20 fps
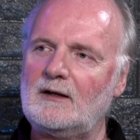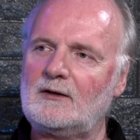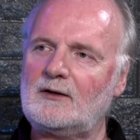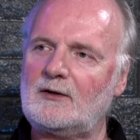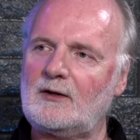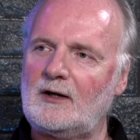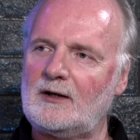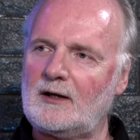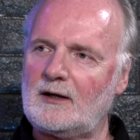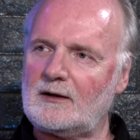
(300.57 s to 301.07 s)

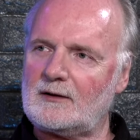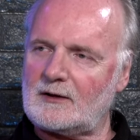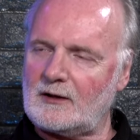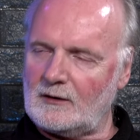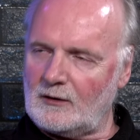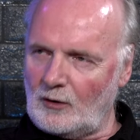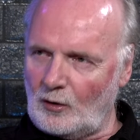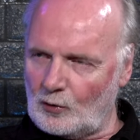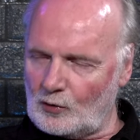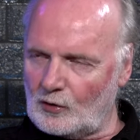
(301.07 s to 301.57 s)
the
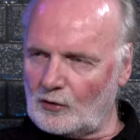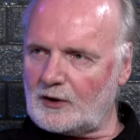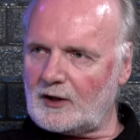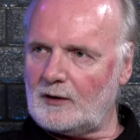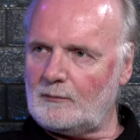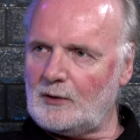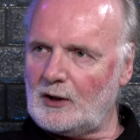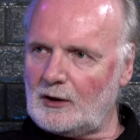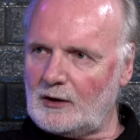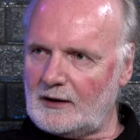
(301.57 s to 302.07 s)
local
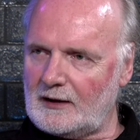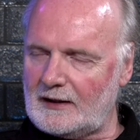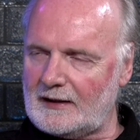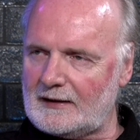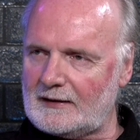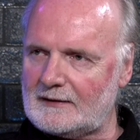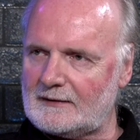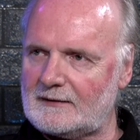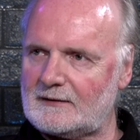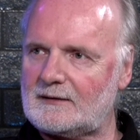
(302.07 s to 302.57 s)

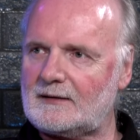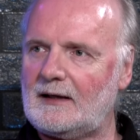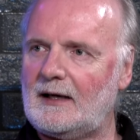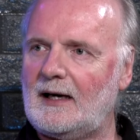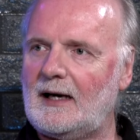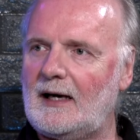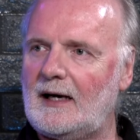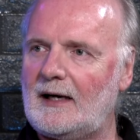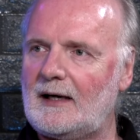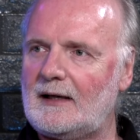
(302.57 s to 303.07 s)
community's
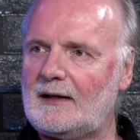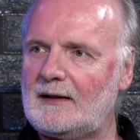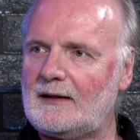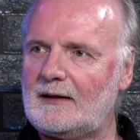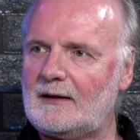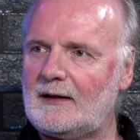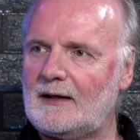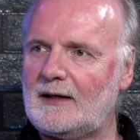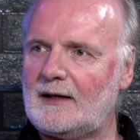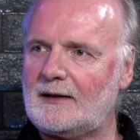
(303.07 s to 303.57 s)

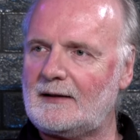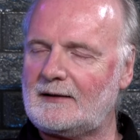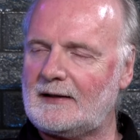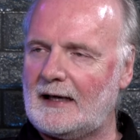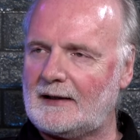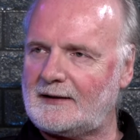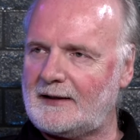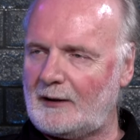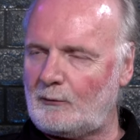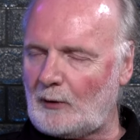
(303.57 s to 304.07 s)
that they